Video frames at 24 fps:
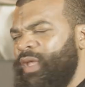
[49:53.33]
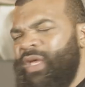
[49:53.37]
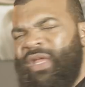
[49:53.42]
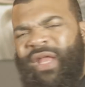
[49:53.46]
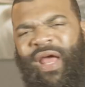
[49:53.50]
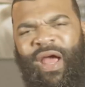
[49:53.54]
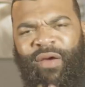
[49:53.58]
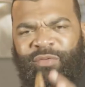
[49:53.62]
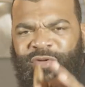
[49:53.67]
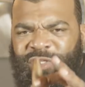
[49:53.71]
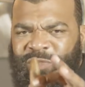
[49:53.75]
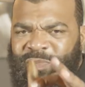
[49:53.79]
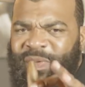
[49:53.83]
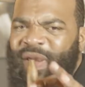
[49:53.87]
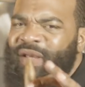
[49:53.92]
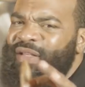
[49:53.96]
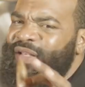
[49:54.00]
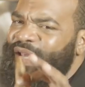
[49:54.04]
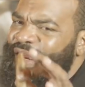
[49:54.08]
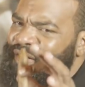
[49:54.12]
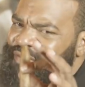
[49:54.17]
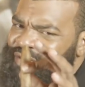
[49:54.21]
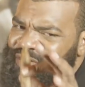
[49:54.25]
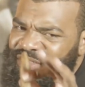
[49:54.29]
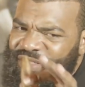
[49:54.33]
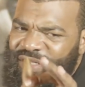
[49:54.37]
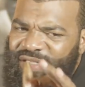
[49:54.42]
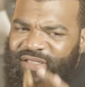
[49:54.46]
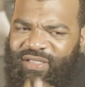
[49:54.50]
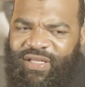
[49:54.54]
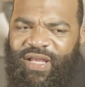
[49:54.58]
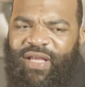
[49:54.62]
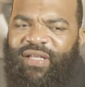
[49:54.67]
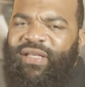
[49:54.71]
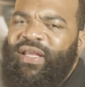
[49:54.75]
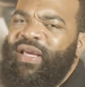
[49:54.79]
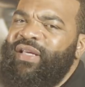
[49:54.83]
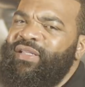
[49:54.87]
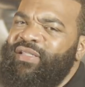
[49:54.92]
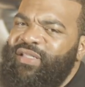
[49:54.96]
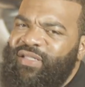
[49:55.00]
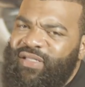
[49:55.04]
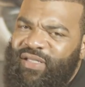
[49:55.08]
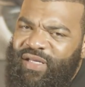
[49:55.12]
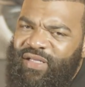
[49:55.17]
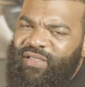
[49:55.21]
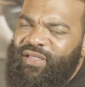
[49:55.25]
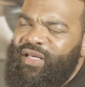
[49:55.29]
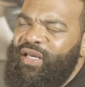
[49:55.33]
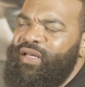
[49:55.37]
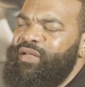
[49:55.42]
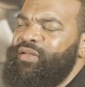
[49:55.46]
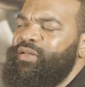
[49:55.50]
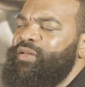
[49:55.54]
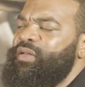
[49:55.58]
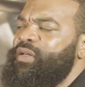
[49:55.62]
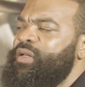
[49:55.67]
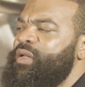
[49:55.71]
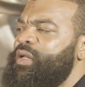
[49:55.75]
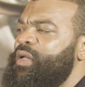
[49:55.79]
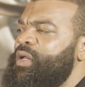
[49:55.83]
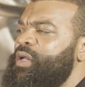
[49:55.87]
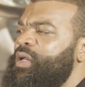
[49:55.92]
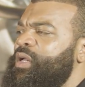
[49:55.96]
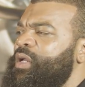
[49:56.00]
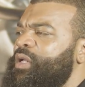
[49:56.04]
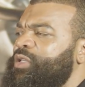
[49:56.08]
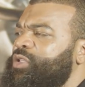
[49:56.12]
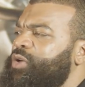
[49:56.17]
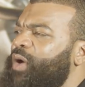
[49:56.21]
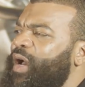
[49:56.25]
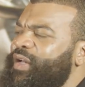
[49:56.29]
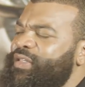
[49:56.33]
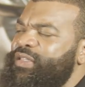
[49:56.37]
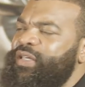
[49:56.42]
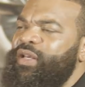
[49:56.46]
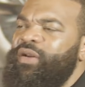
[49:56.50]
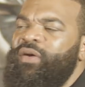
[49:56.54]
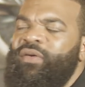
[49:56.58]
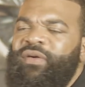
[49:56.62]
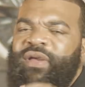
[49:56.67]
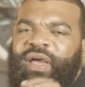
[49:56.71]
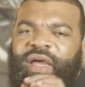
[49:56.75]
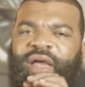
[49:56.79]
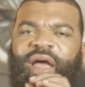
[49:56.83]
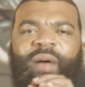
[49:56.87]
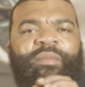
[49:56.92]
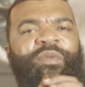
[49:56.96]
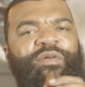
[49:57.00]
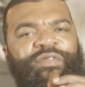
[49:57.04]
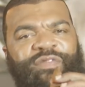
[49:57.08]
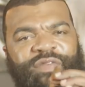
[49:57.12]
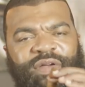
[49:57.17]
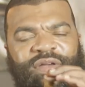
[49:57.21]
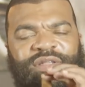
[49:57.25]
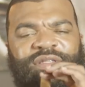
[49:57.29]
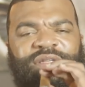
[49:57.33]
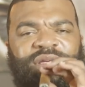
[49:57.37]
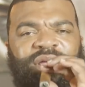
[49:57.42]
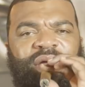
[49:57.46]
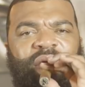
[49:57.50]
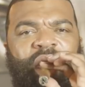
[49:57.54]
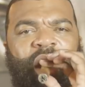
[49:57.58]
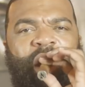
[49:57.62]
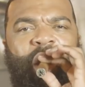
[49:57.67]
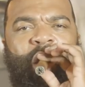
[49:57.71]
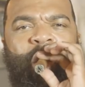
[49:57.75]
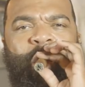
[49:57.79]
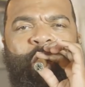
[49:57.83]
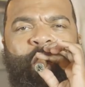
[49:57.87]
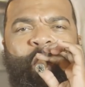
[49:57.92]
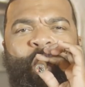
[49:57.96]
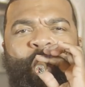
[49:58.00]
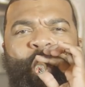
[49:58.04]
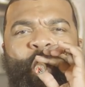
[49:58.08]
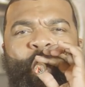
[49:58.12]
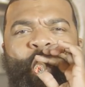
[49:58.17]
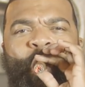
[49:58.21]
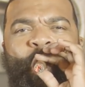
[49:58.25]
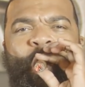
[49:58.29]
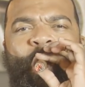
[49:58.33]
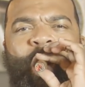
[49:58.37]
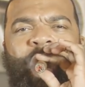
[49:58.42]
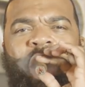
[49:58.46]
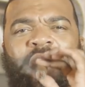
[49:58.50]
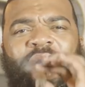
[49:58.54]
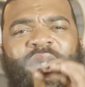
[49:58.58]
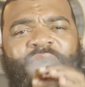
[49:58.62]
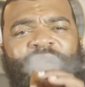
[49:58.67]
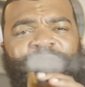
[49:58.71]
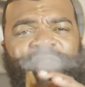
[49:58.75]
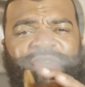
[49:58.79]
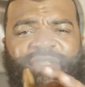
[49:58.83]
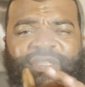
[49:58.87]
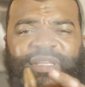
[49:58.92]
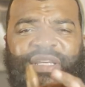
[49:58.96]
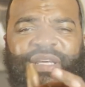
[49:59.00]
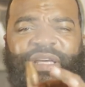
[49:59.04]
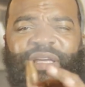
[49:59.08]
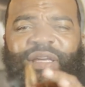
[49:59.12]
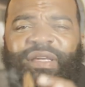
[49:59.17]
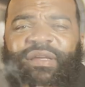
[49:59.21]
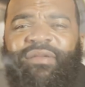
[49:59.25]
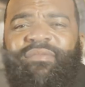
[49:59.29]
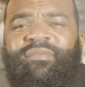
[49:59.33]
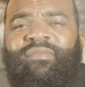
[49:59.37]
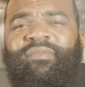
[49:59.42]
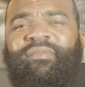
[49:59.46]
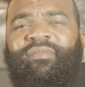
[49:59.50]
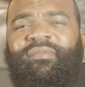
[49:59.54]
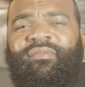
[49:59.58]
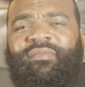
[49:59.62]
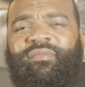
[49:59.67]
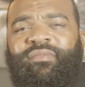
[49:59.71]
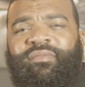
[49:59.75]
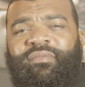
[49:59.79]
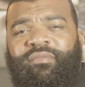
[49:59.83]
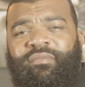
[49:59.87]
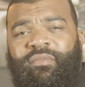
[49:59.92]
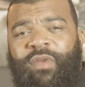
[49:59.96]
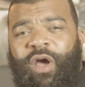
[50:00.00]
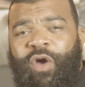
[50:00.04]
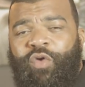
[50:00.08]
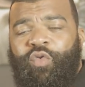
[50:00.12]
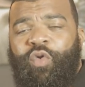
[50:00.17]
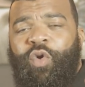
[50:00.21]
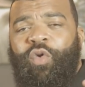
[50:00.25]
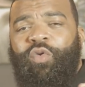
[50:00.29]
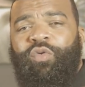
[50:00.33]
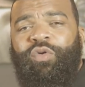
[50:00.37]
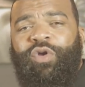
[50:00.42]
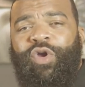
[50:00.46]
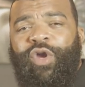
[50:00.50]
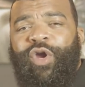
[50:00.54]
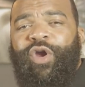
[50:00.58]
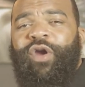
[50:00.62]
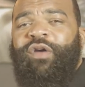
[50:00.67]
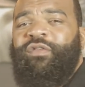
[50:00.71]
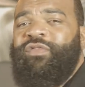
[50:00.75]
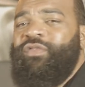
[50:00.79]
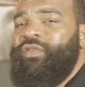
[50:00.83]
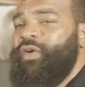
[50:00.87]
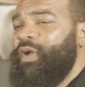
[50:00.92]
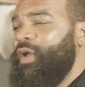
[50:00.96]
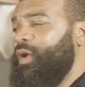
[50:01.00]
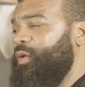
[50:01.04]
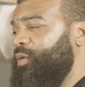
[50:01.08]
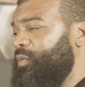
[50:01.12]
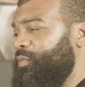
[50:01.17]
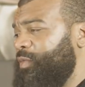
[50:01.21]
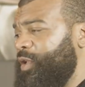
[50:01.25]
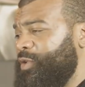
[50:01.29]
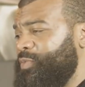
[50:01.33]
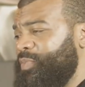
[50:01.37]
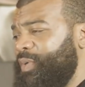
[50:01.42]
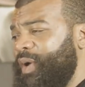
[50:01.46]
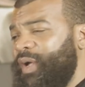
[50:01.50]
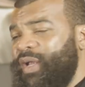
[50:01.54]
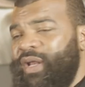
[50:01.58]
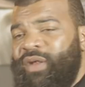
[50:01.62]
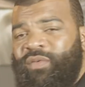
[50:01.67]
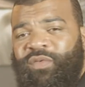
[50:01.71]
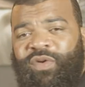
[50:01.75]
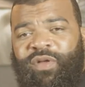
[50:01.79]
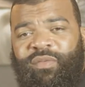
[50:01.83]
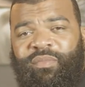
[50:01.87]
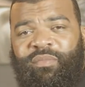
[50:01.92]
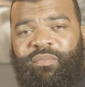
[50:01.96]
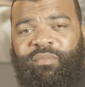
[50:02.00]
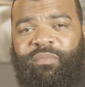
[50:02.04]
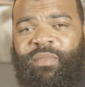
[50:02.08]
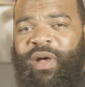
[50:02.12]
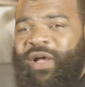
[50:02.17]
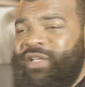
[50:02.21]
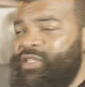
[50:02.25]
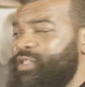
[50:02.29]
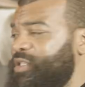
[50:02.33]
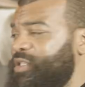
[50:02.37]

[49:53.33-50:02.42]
And I respected her ever since that day she did that. And so I said, okay, I'm going to fix it. I haven't seen my quote girlfriend that's pregnant with my